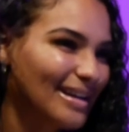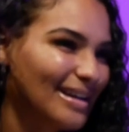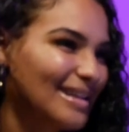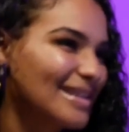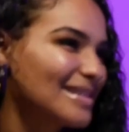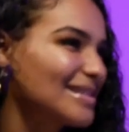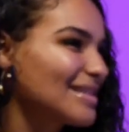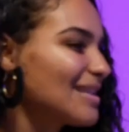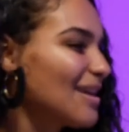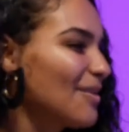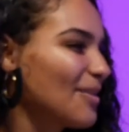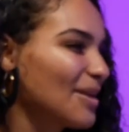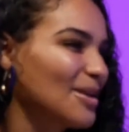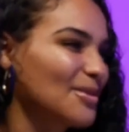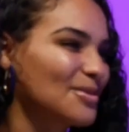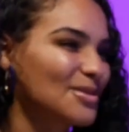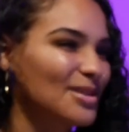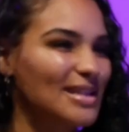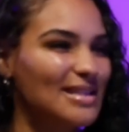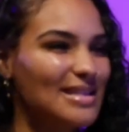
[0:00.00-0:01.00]
This is how it
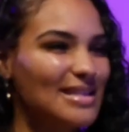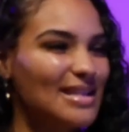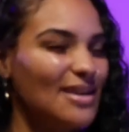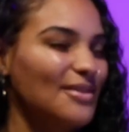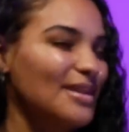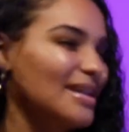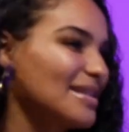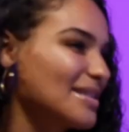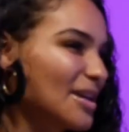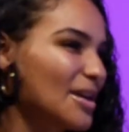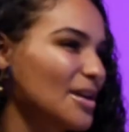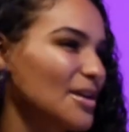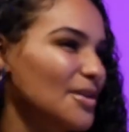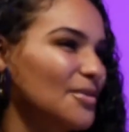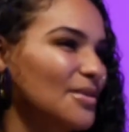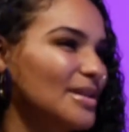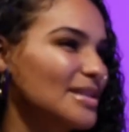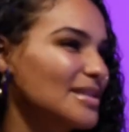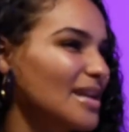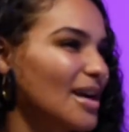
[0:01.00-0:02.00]
goes and this is how it doesn't
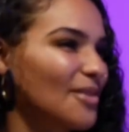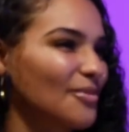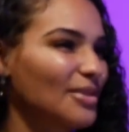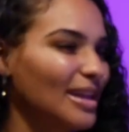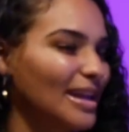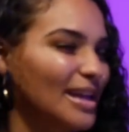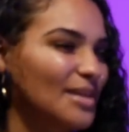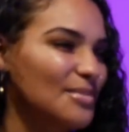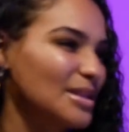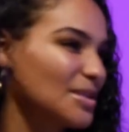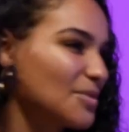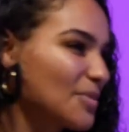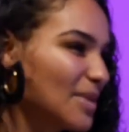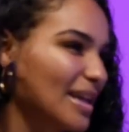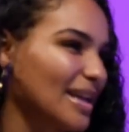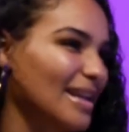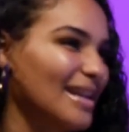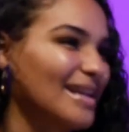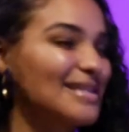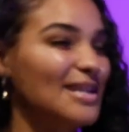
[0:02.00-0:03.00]
go. It's not really in
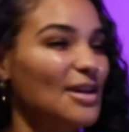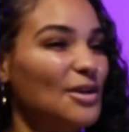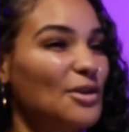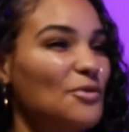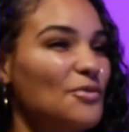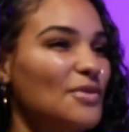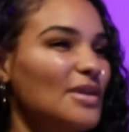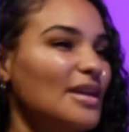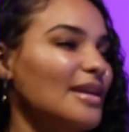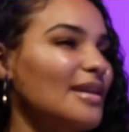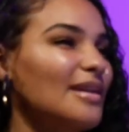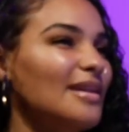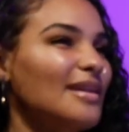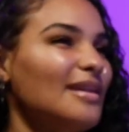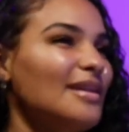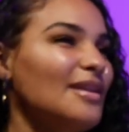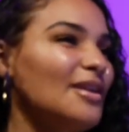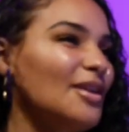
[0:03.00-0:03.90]
between, and that's how you think.